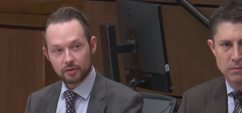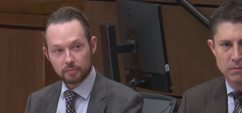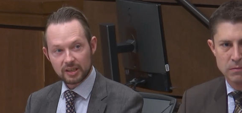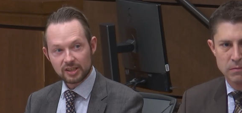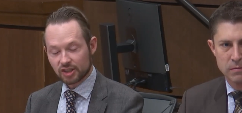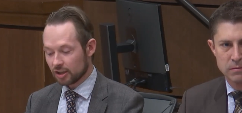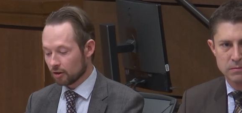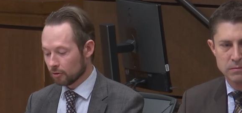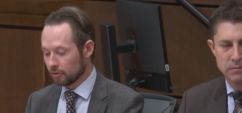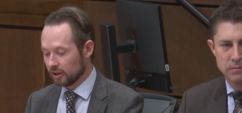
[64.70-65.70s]
Speaker 1: the P C
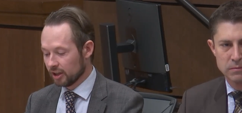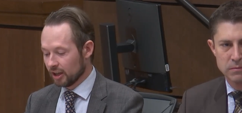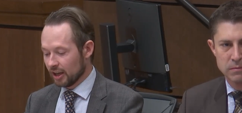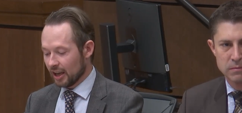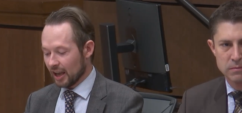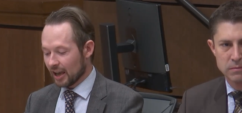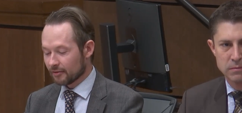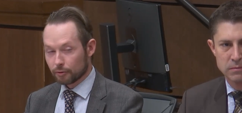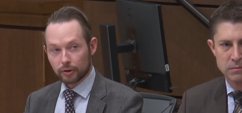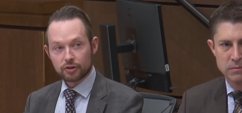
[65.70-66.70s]
O,
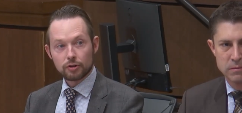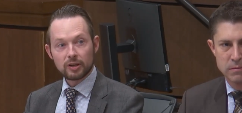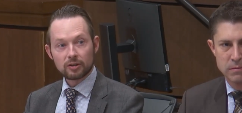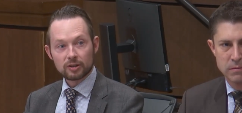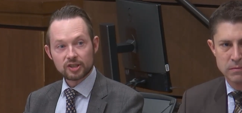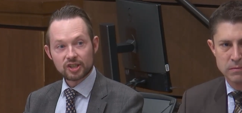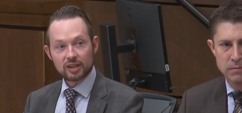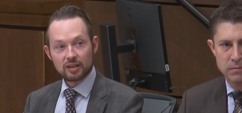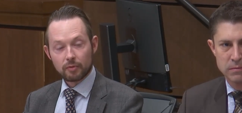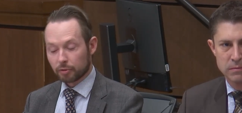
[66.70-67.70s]
and for two years,
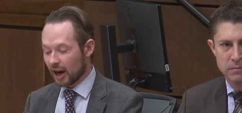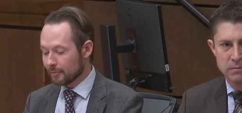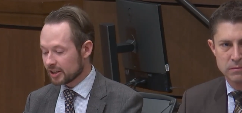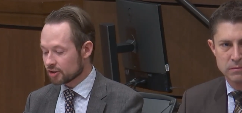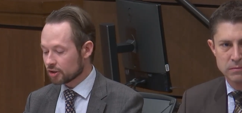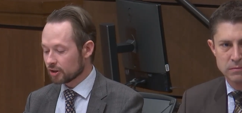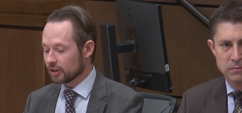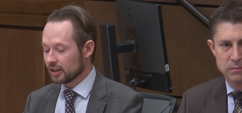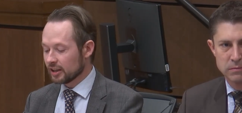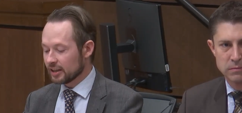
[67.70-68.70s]
the Prime
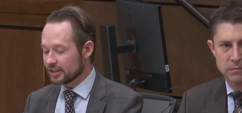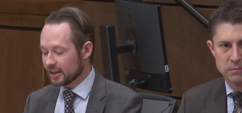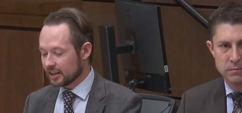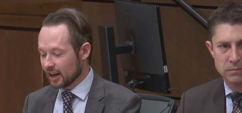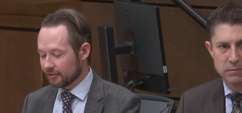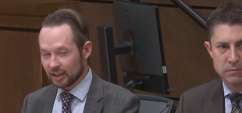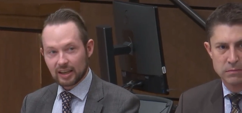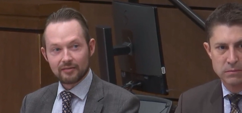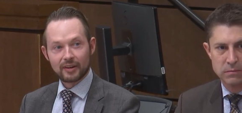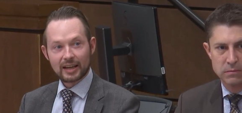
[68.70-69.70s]
Minister did nothing.
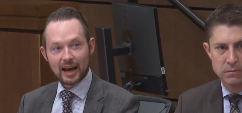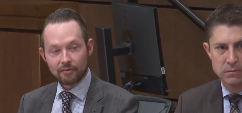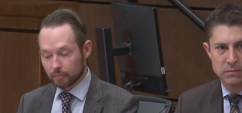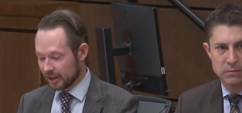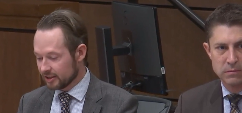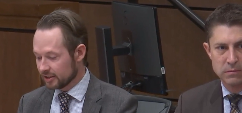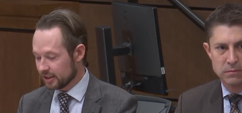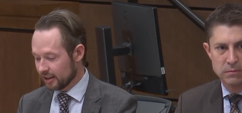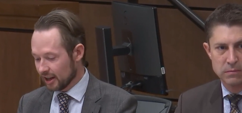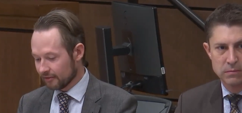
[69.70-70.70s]
The government
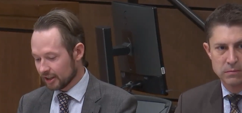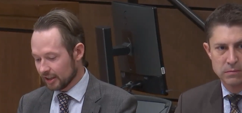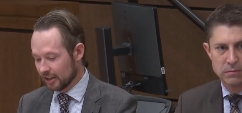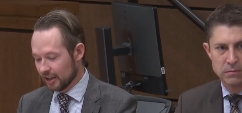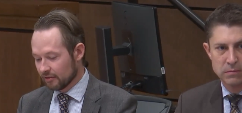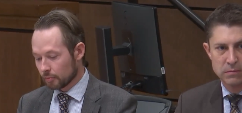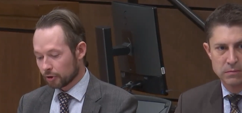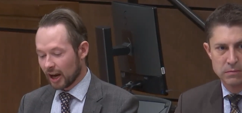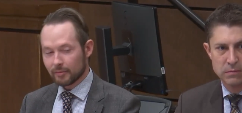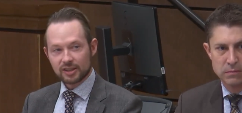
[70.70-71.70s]
did nothing. The
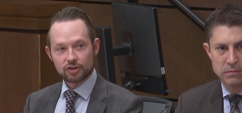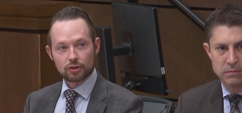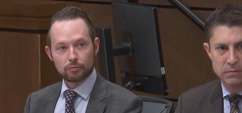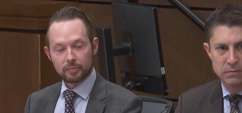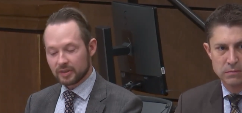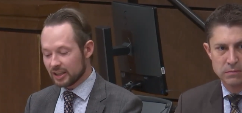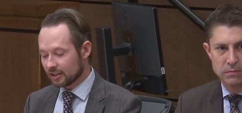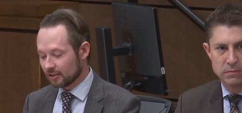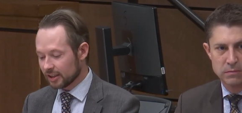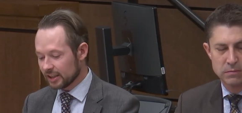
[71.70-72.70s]
Prime Minister
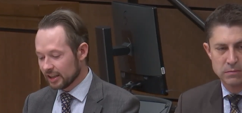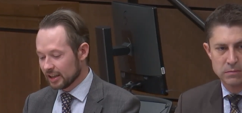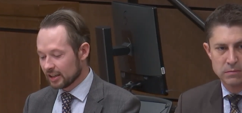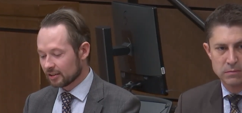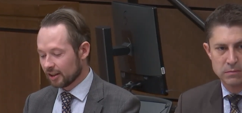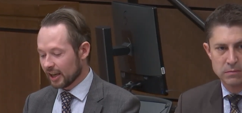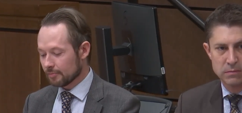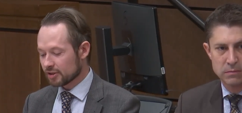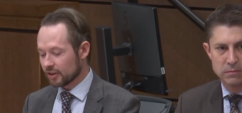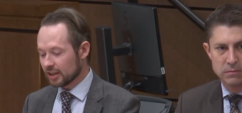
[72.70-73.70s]
repeatedly
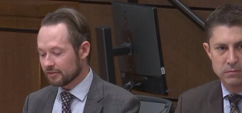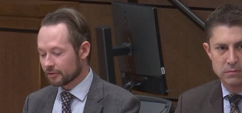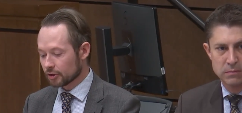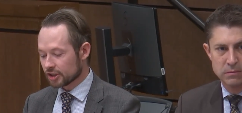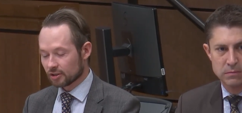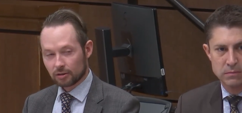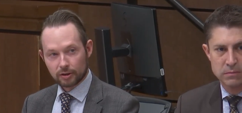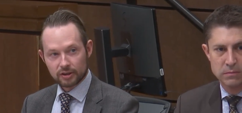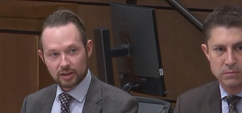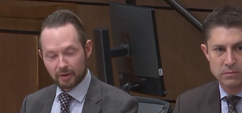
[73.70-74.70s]
claims that he first
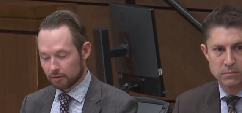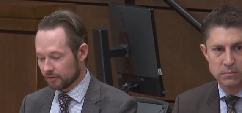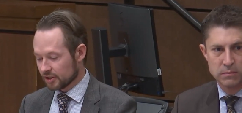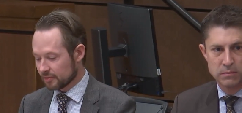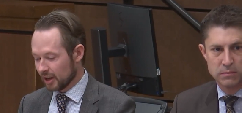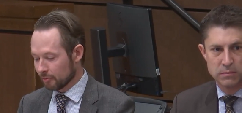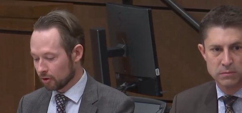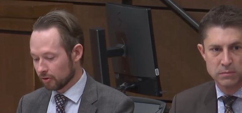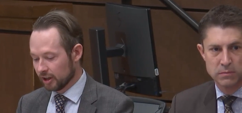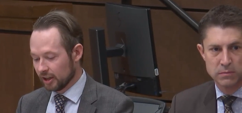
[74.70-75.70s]
learned about this
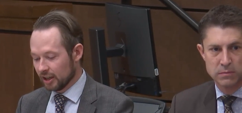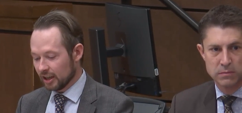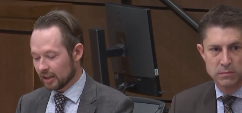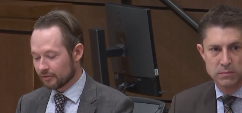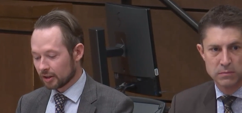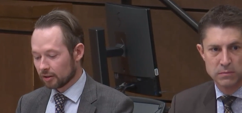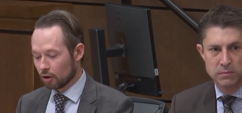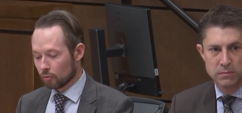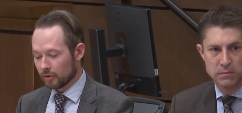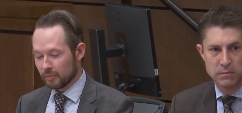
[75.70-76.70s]
memo in the
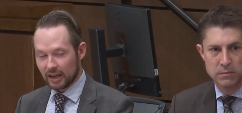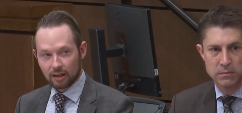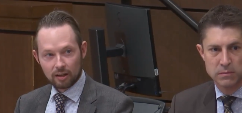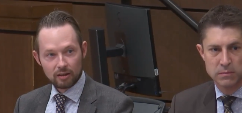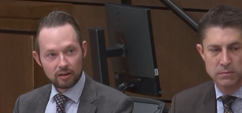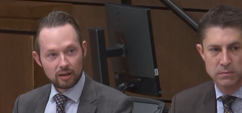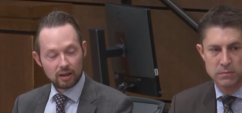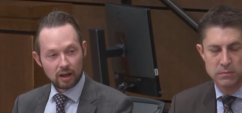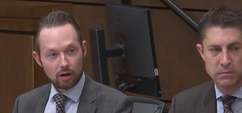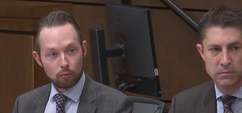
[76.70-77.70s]
Globe and Mail.
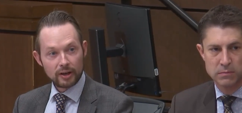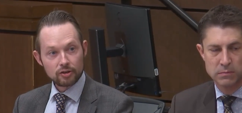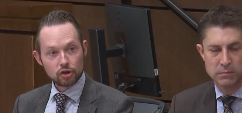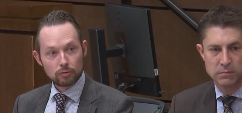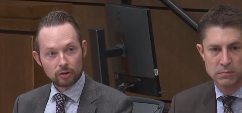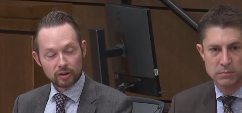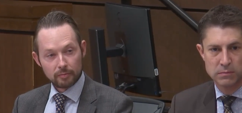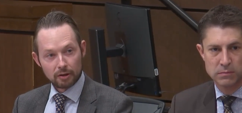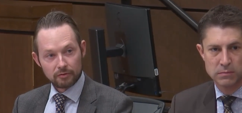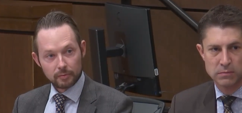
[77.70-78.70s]
Uh, when did you learn
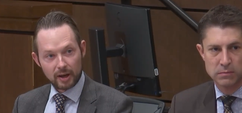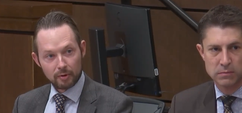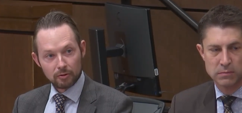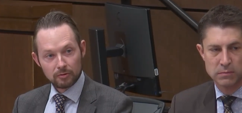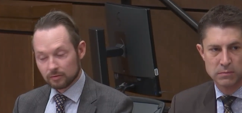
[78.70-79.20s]
about the memo?